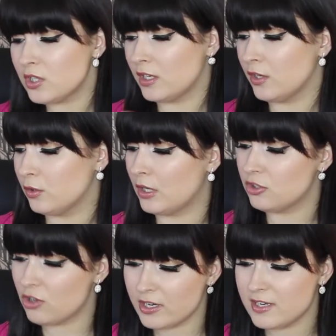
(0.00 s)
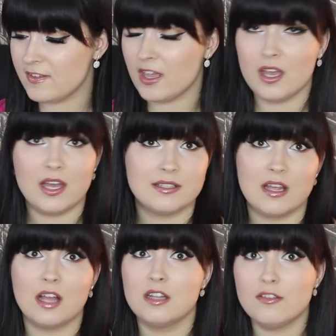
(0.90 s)
and I thought I'll try Nivea as
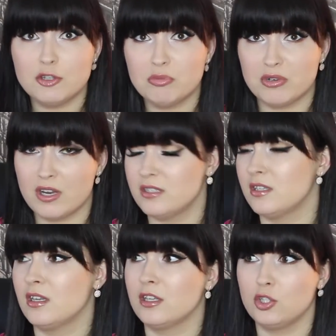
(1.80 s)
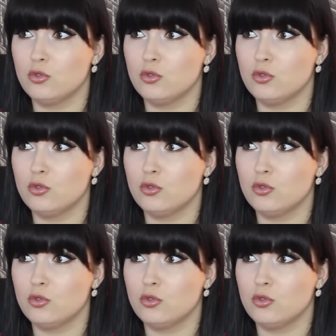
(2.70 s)
I love the brand and I